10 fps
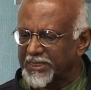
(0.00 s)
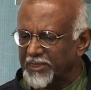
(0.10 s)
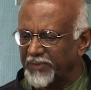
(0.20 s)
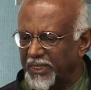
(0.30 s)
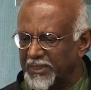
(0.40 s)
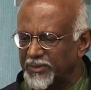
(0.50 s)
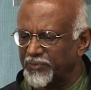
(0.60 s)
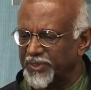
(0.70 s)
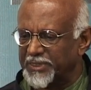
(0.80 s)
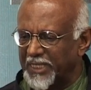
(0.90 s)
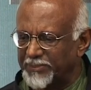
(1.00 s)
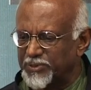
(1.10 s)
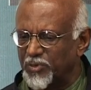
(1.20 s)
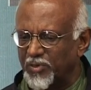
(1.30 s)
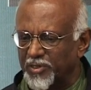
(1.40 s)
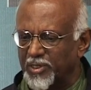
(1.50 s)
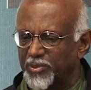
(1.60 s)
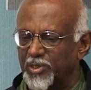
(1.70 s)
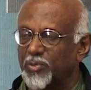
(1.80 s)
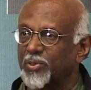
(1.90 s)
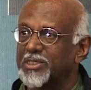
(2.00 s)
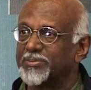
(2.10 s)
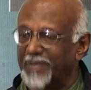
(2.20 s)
set of art which helps to contribute towards